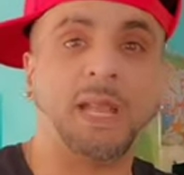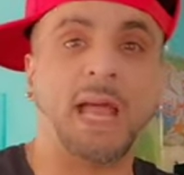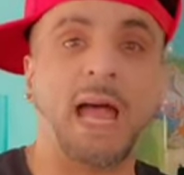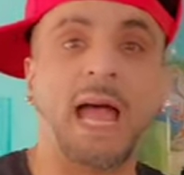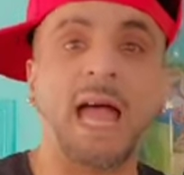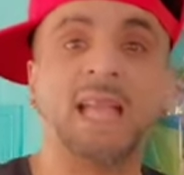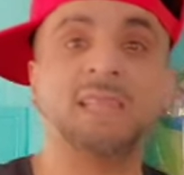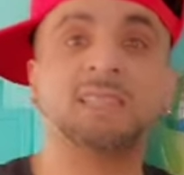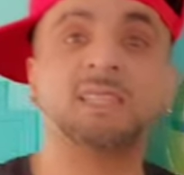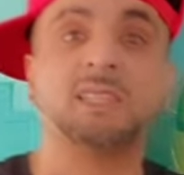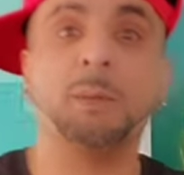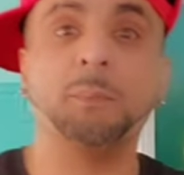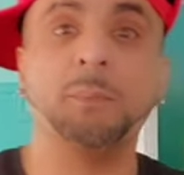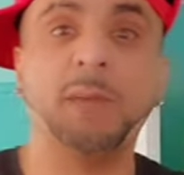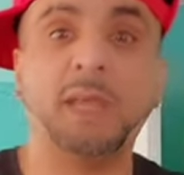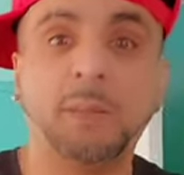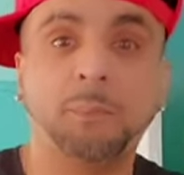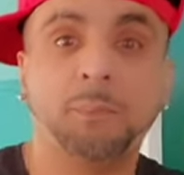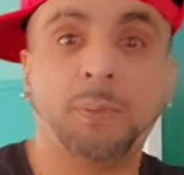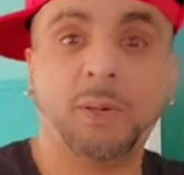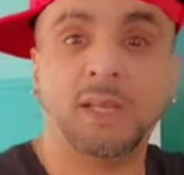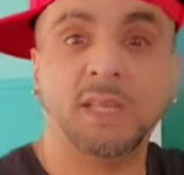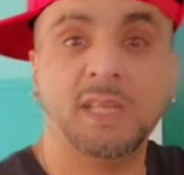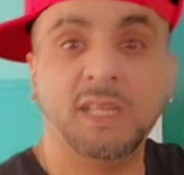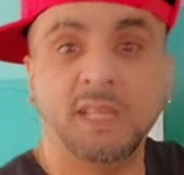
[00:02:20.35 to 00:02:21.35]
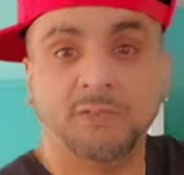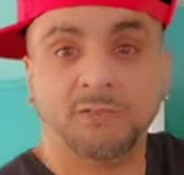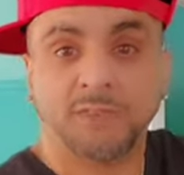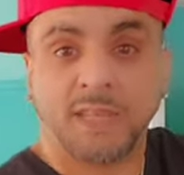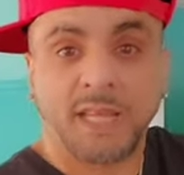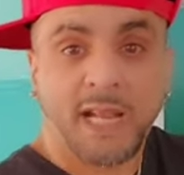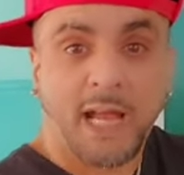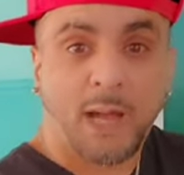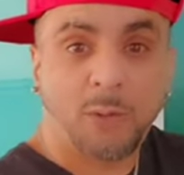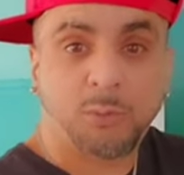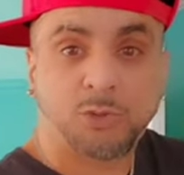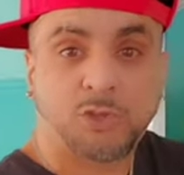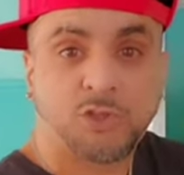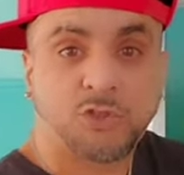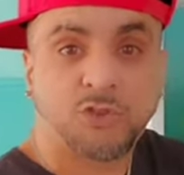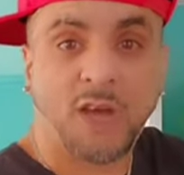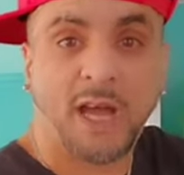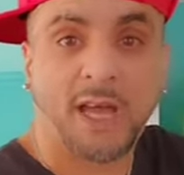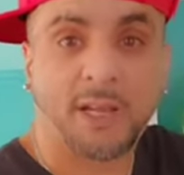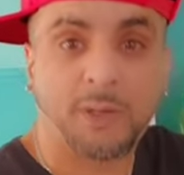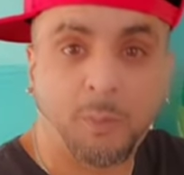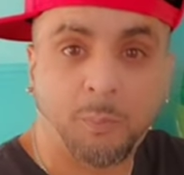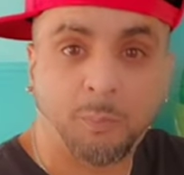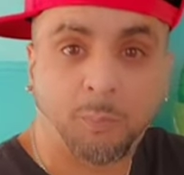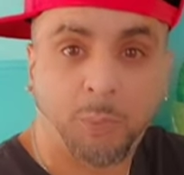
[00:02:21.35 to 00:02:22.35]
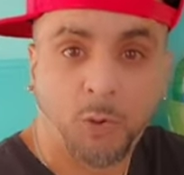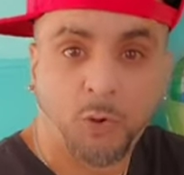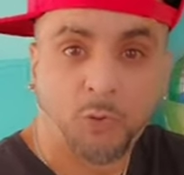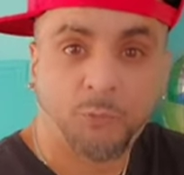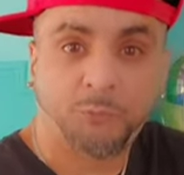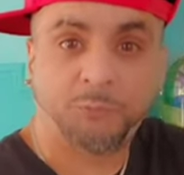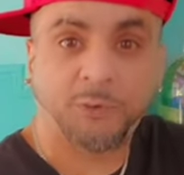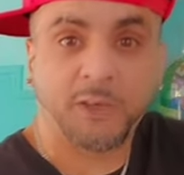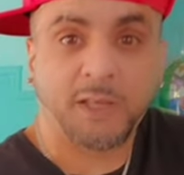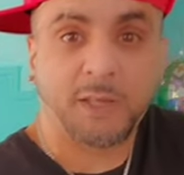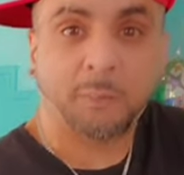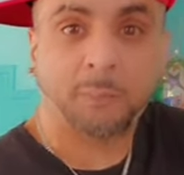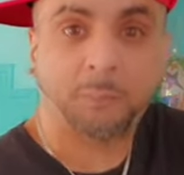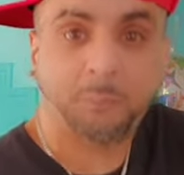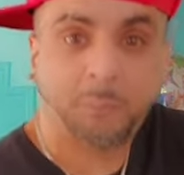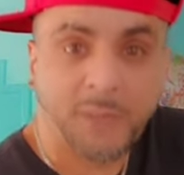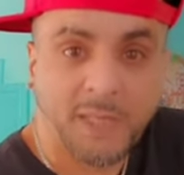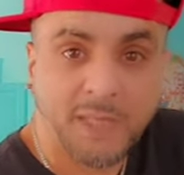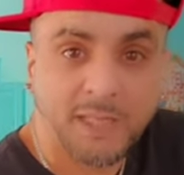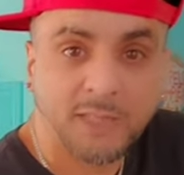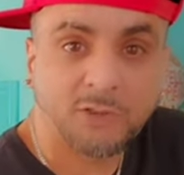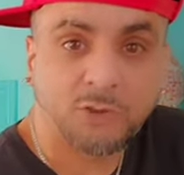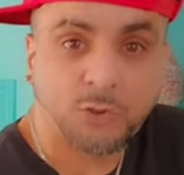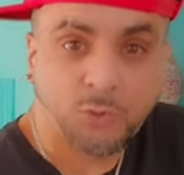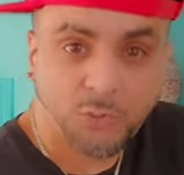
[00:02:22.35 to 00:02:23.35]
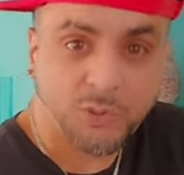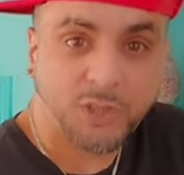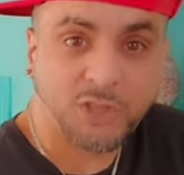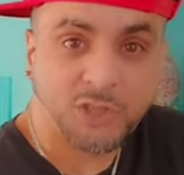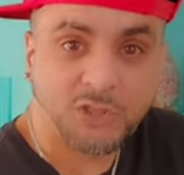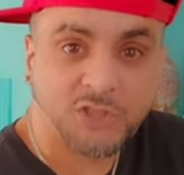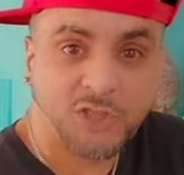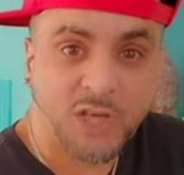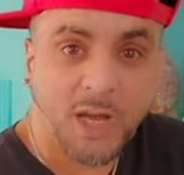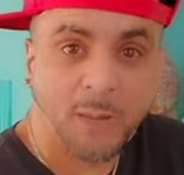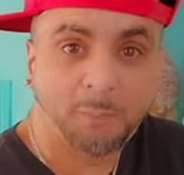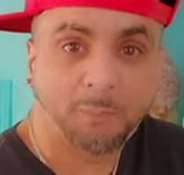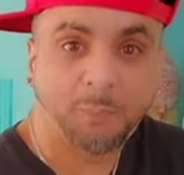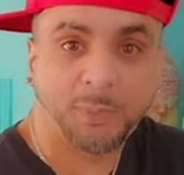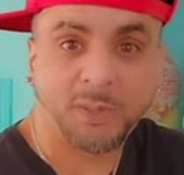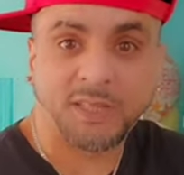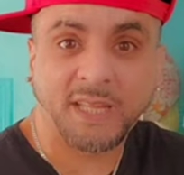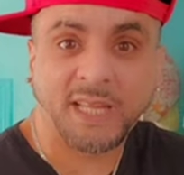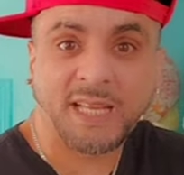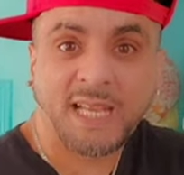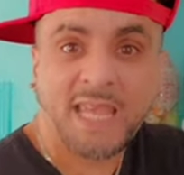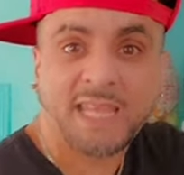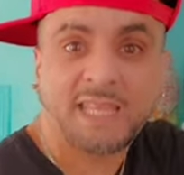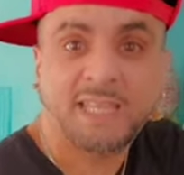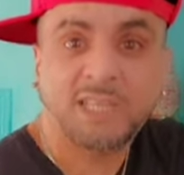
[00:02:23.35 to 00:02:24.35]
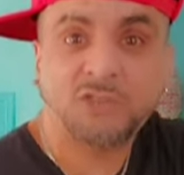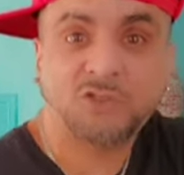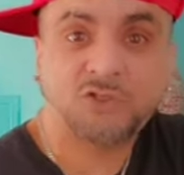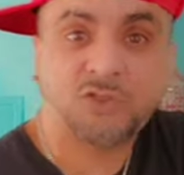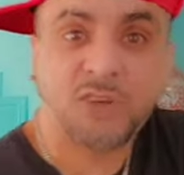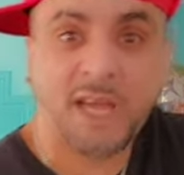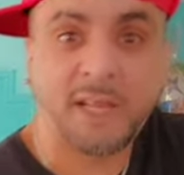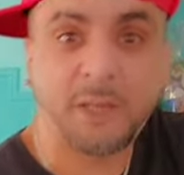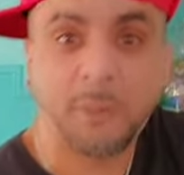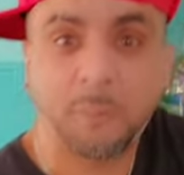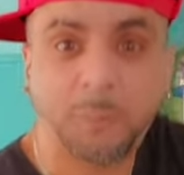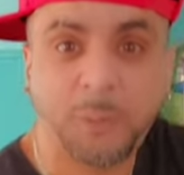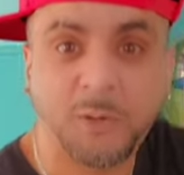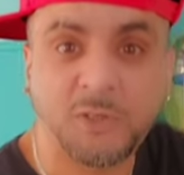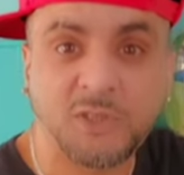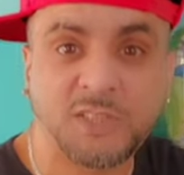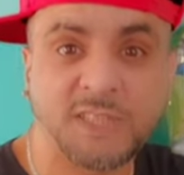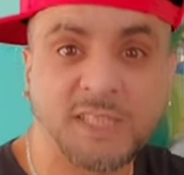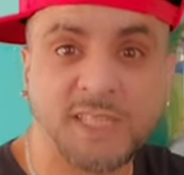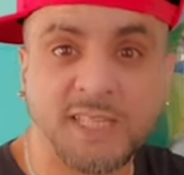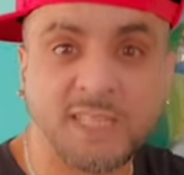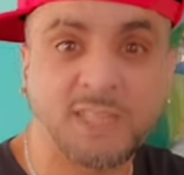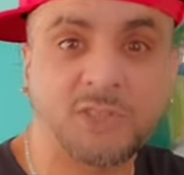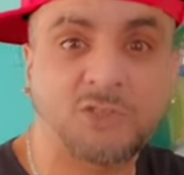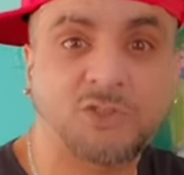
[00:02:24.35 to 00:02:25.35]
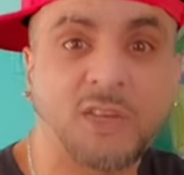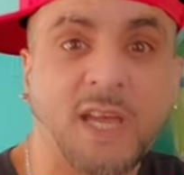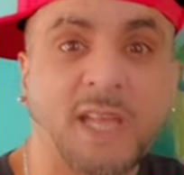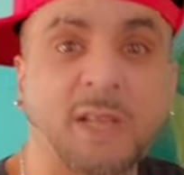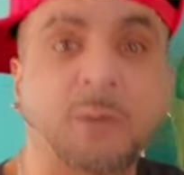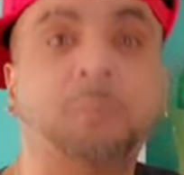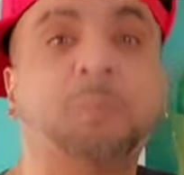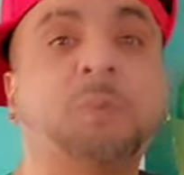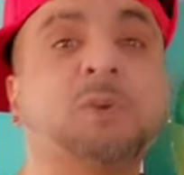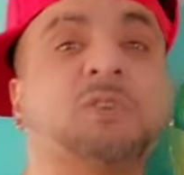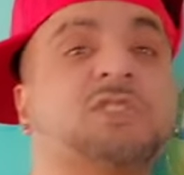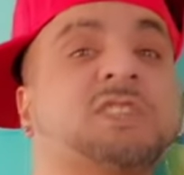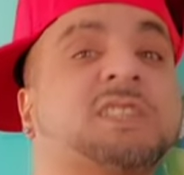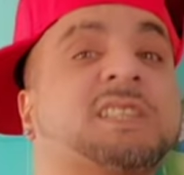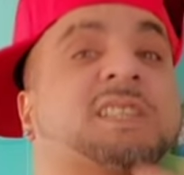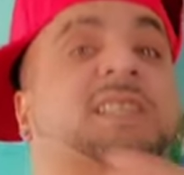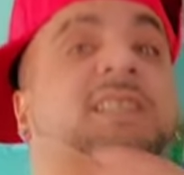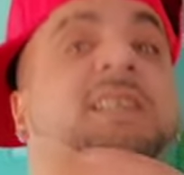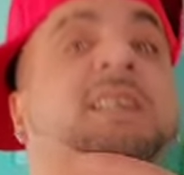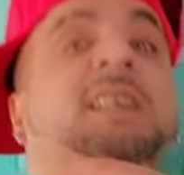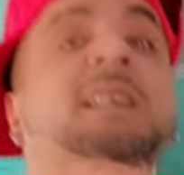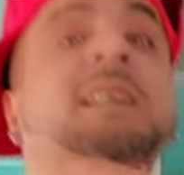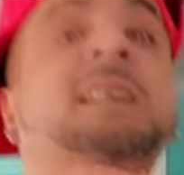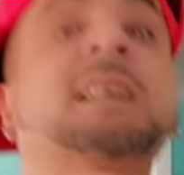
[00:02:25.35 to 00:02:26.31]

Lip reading: I had to make believe that I was trying to boof it. Bing through the jumper. They like, he's trying to push it in.